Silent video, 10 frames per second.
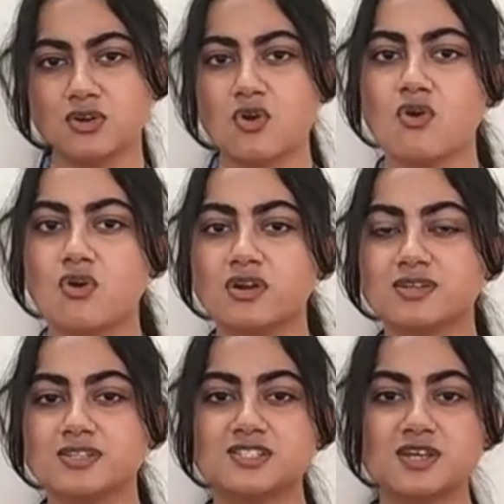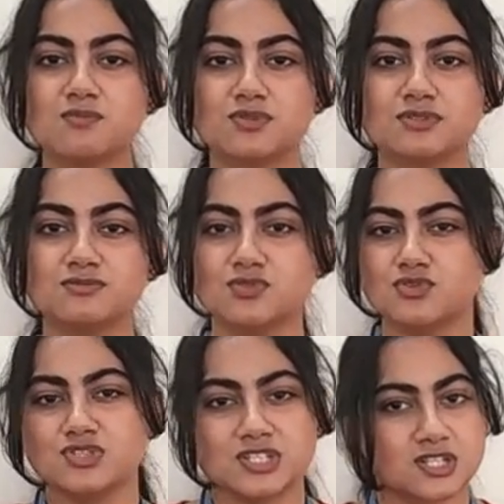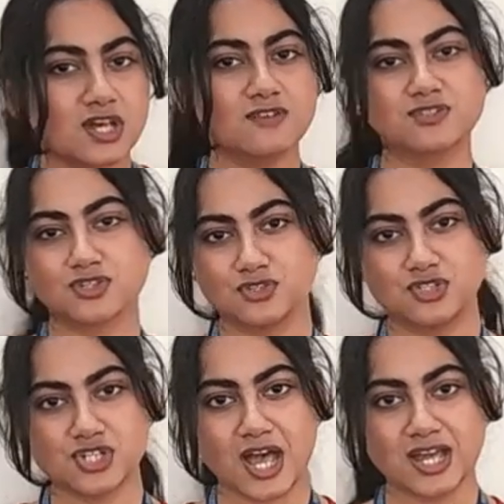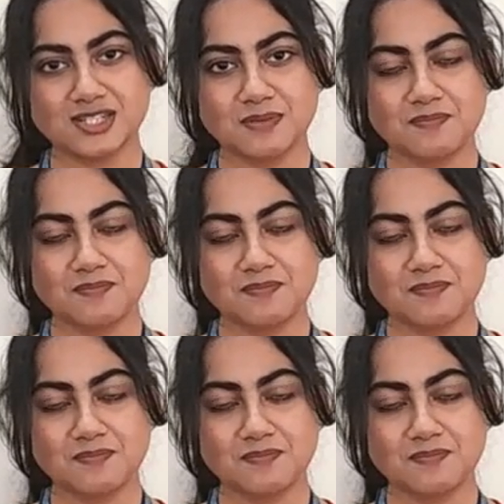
or someone who just loves a good chat,